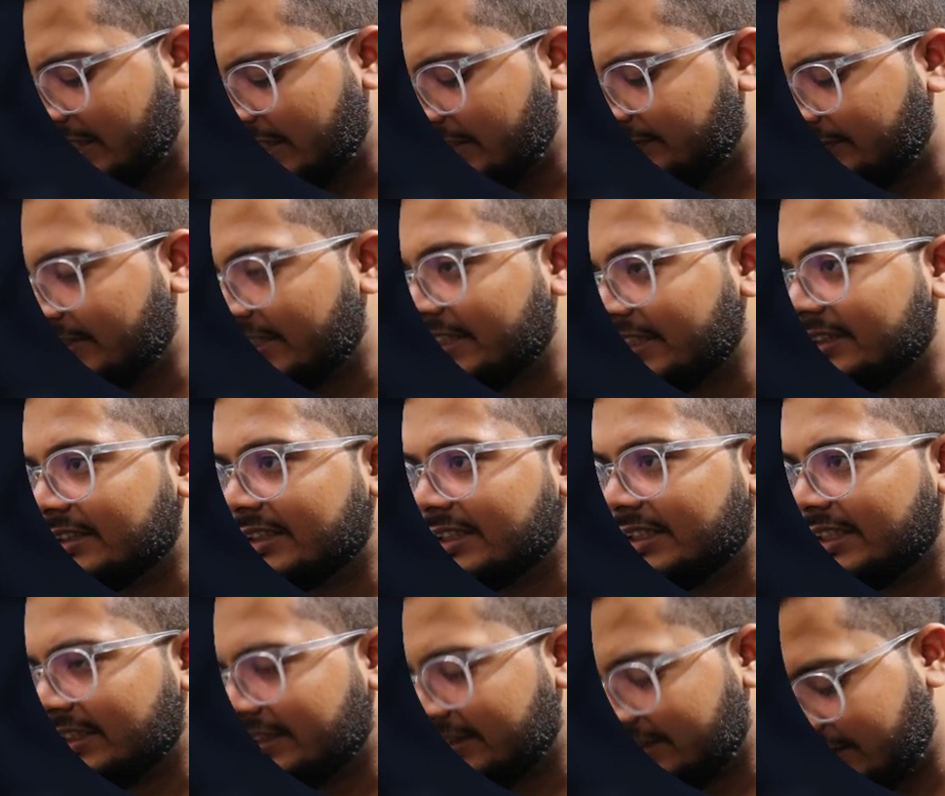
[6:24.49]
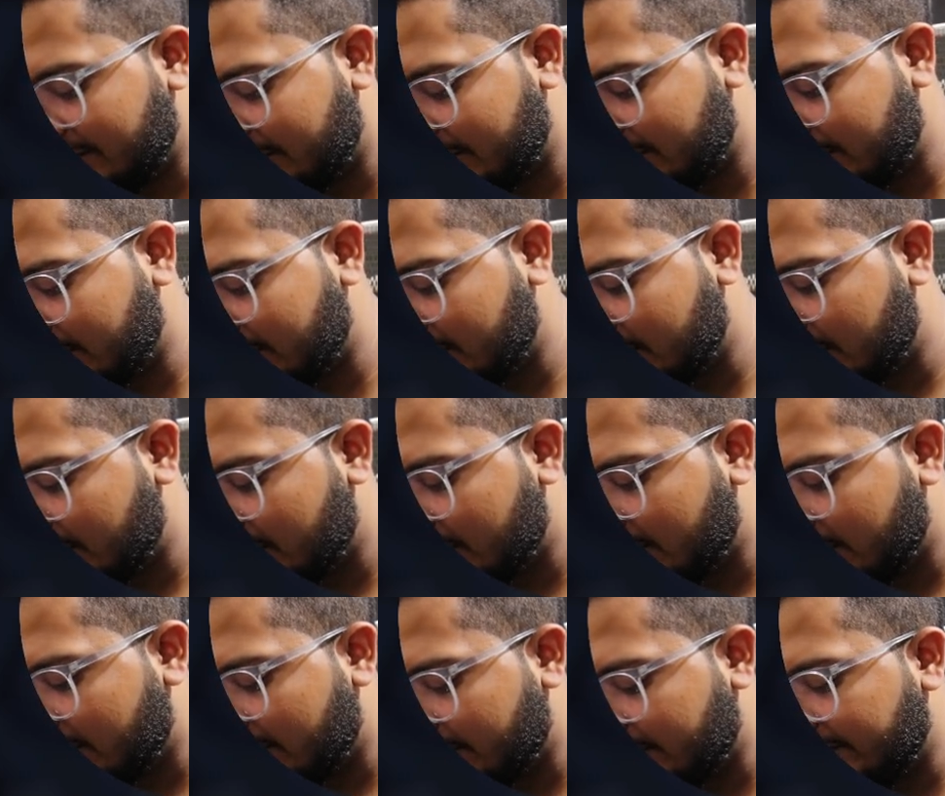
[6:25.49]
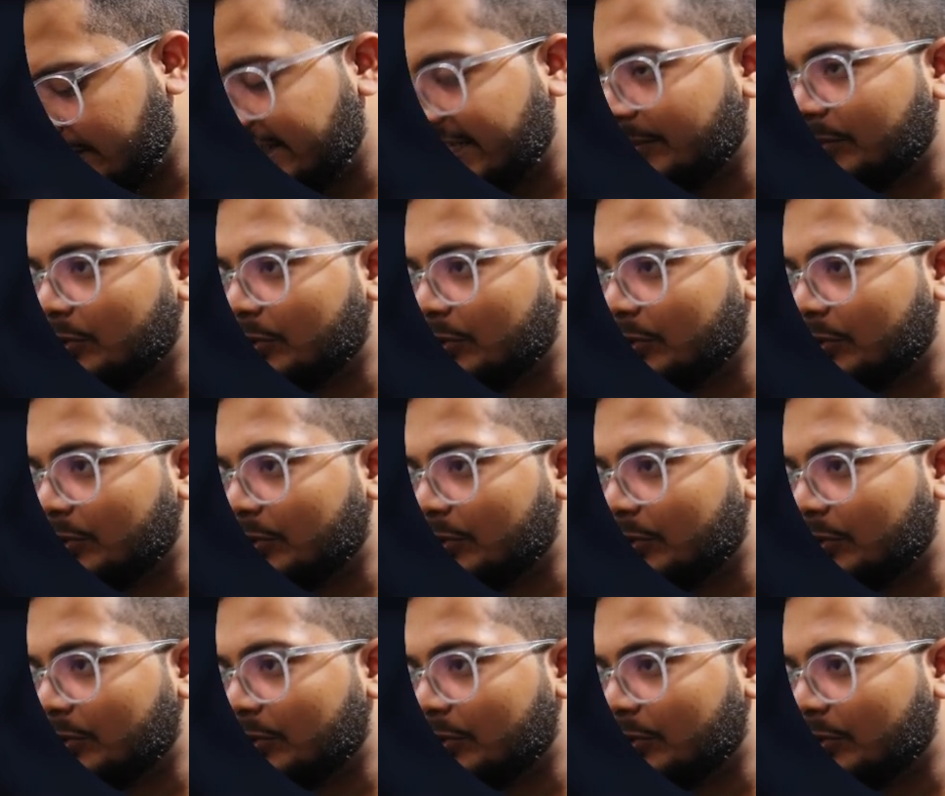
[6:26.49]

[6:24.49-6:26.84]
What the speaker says: Nginx demo.